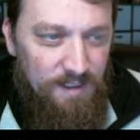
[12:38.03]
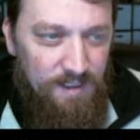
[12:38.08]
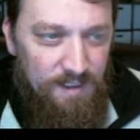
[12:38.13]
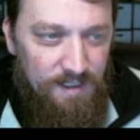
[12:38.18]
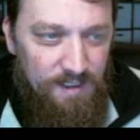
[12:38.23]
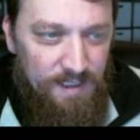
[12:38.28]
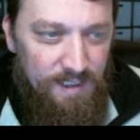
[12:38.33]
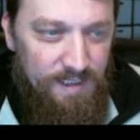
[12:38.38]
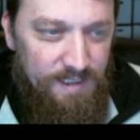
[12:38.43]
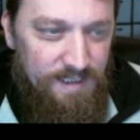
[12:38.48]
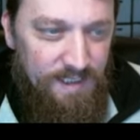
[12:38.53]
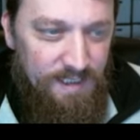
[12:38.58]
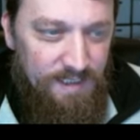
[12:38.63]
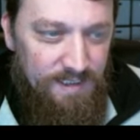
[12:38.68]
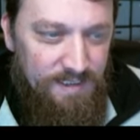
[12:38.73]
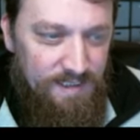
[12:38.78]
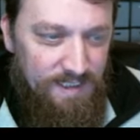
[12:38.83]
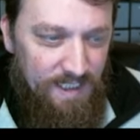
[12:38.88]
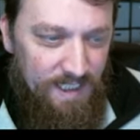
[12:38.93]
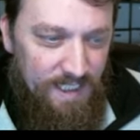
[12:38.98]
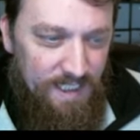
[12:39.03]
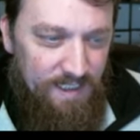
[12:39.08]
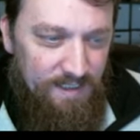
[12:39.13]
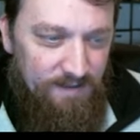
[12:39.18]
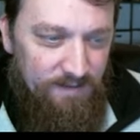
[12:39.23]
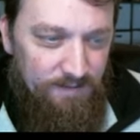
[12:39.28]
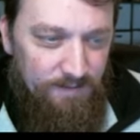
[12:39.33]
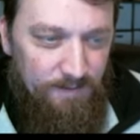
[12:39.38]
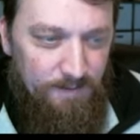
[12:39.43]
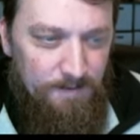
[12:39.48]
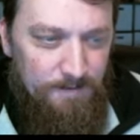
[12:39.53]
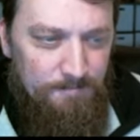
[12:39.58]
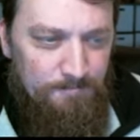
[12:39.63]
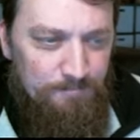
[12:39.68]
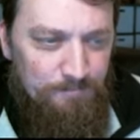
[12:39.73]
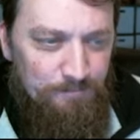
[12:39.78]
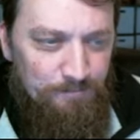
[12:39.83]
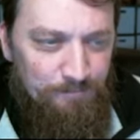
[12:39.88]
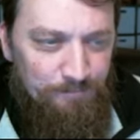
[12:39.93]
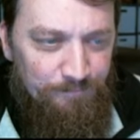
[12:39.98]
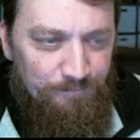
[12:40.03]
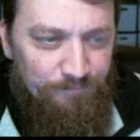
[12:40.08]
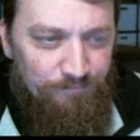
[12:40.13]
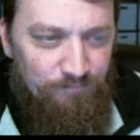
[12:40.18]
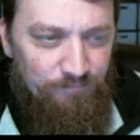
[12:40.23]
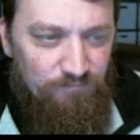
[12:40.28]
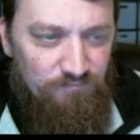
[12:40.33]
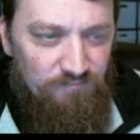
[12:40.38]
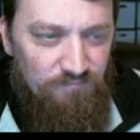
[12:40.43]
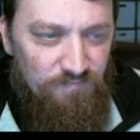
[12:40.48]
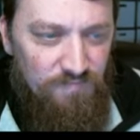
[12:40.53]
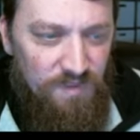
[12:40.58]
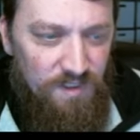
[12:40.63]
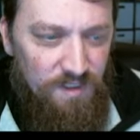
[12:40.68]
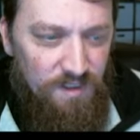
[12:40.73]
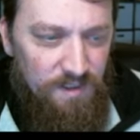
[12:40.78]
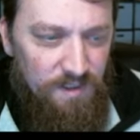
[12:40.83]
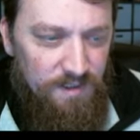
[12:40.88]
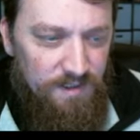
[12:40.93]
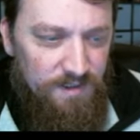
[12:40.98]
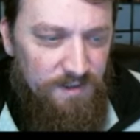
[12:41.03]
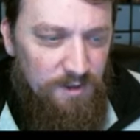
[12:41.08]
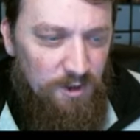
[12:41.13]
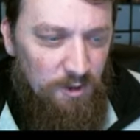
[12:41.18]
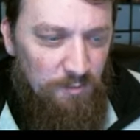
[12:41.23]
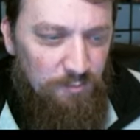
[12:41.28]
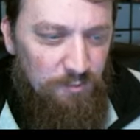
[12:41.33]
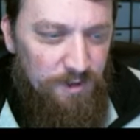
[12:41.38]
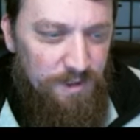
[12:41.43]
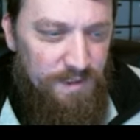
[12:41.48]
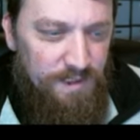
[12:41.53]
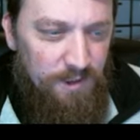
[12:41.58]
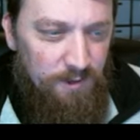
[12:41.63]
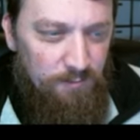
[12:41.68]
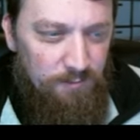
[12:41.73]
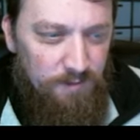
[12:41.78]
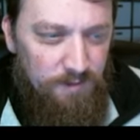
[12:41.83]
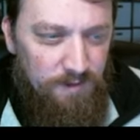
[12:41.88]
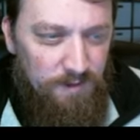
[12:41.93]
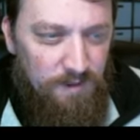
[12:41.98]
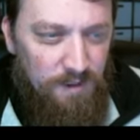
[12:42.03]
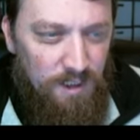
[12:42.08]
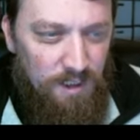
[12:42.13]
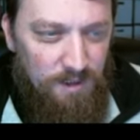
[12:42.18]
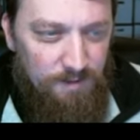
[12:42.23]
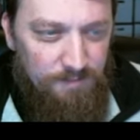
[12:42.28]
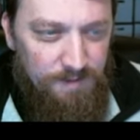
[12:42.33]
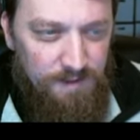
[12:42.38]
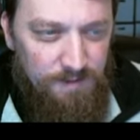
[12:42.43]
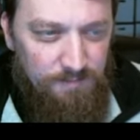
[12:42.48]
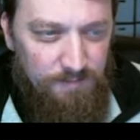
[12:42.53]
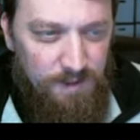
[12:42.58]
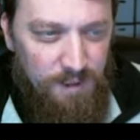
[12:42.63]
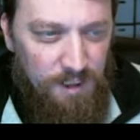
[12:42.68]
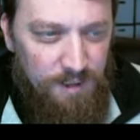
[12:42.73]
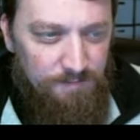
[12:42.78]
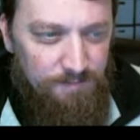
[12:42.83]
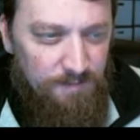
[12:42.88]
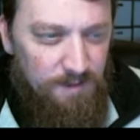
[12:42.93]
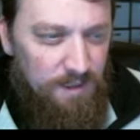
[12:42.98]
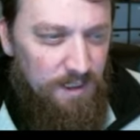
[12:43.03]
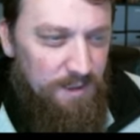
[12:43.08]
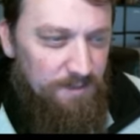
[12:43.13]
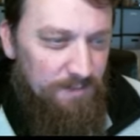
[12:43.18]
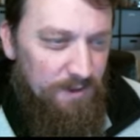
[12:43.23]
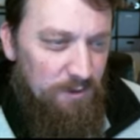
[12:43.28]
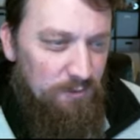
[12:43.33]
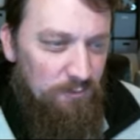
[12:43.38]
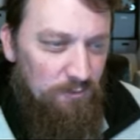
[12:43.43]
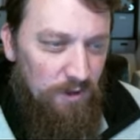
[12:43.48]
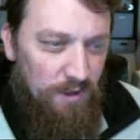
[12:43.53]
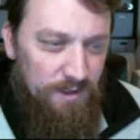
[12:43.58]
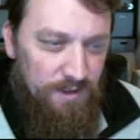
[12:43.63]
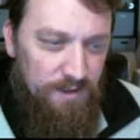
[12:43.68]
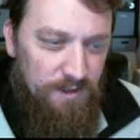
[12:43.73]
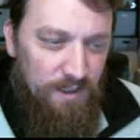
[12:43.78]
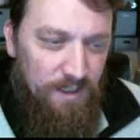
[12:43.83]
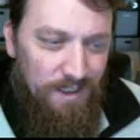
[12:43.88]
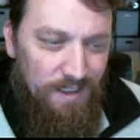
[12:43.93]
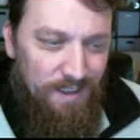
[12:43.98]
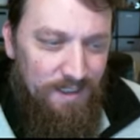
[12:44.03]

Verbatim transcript: He did take uh, Star Priest here with Cos- Cosmic Crush.